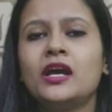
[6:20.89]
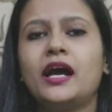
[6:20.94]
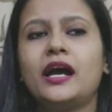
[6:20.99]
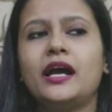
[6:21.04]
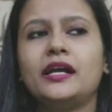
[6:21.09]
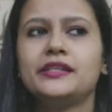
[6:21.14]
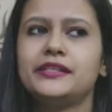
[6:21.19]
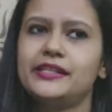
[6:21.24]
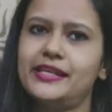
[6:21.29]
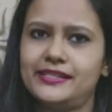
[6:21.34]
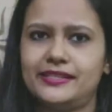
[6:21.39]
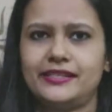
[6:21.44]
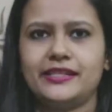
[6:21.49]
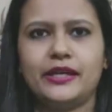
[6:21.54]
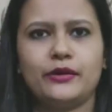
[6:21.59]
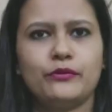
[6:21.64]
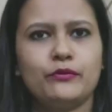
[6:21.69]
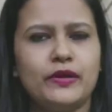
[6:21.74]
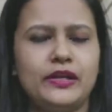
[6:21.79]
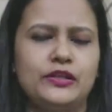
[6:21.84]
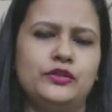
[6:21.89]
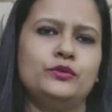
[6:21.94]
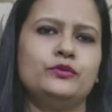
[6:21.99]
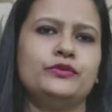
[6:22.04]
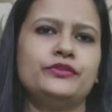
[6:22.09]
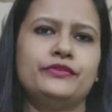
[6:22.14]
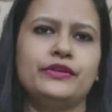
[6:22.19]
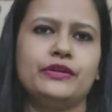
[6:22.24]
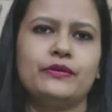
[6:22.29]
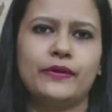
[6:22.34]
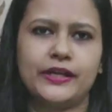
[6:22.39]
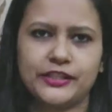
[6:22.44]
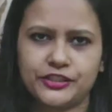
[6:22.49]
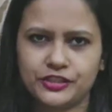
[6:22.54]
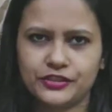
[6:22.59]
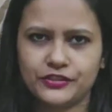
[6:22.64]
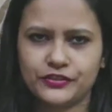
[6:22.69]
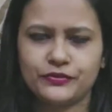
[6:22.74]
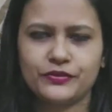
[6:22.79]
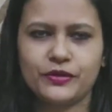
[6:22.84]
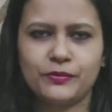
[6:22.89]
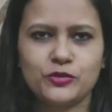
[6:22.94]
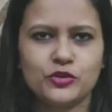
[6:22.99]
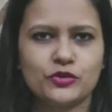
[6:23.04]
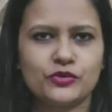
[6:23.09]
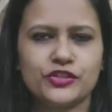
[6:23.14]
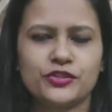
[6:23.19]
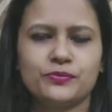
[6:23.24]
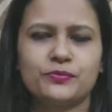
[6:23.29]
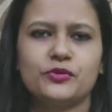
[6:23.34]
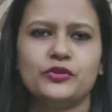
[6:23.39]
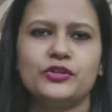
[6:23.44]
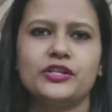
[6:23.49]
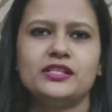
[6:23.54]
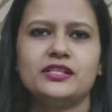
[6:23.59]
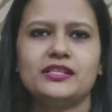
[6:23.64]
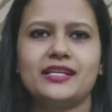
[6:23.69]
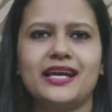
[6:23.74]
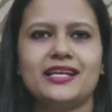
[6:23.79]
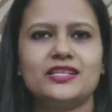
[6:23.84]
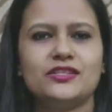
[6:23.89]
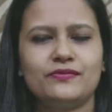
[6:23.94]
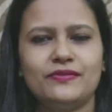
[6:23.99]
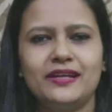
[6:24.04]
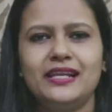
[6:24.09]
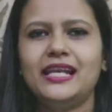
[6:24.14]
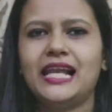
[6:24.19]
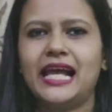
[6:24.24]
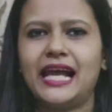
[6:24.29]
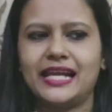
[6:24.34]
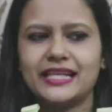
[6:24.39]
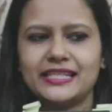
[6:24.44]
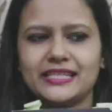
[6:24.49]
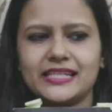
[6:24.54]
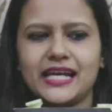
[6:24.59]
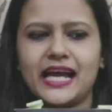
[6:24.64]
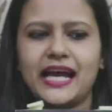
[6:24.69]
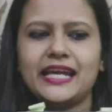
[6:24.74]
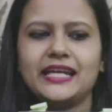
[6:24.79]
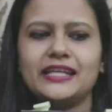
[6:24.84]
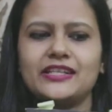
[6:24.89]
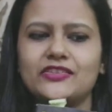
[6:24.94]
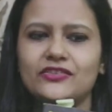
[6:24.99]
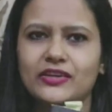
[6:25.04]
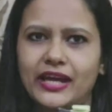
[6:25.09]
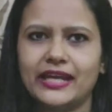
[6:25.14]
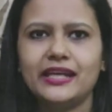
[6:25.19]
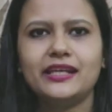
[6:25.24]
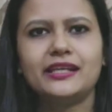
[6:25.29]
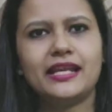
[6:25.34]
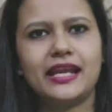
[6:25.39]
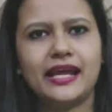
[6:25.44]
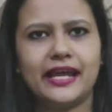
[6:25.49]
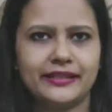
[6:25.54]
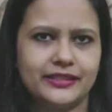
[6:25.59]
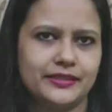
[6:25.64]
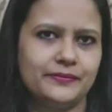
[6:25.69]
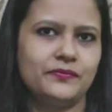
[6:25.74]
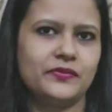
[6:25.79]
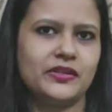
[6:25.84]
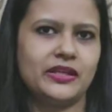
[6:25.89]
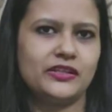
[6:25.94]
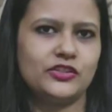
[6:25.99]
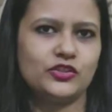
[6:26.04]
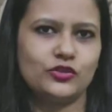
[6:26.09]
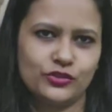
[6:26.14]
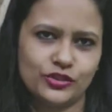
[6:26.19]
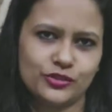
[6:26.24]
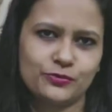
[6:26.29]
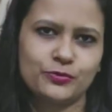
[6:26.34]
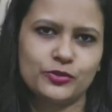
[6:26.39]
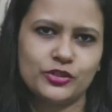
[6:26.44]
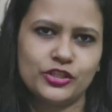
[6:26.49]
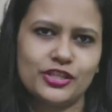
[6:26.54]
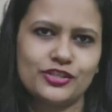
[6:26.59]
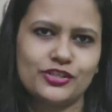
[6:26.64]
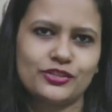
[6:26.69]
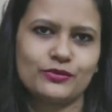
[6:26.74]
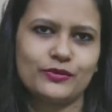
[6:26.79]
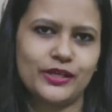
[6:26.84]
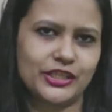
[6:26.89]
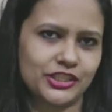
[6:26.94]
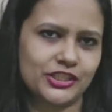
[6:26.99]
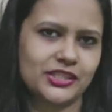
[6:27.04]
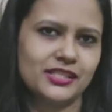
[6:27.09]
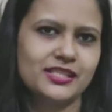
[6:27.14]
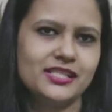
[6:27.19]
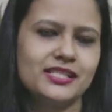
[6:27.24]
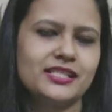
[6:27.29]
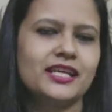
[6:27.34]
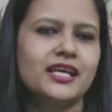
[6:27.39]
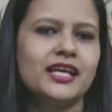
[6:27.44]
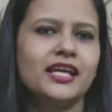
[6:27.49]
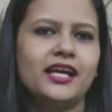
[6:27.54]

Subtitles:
And yes, there were 2-3 questions from jurisprudence as well, and I tried attempting jurisprudence questions